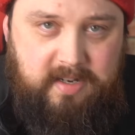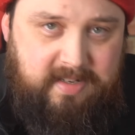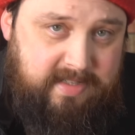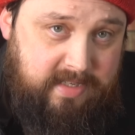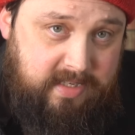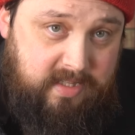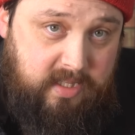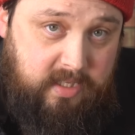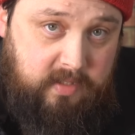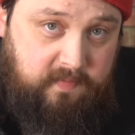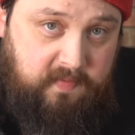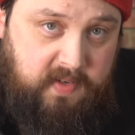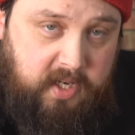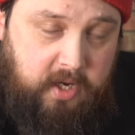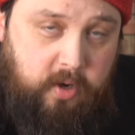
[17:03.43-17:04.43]
underneath this
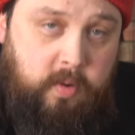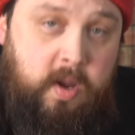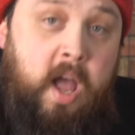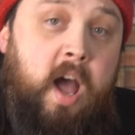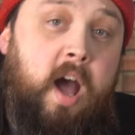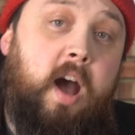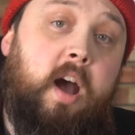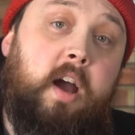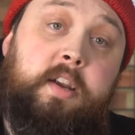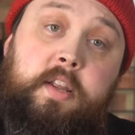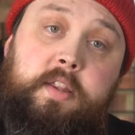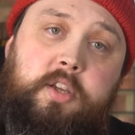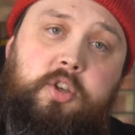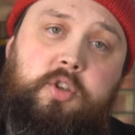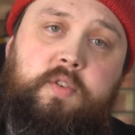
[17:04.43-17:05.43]
video.
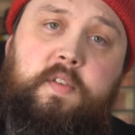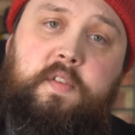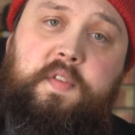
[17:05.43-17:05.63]
Another useful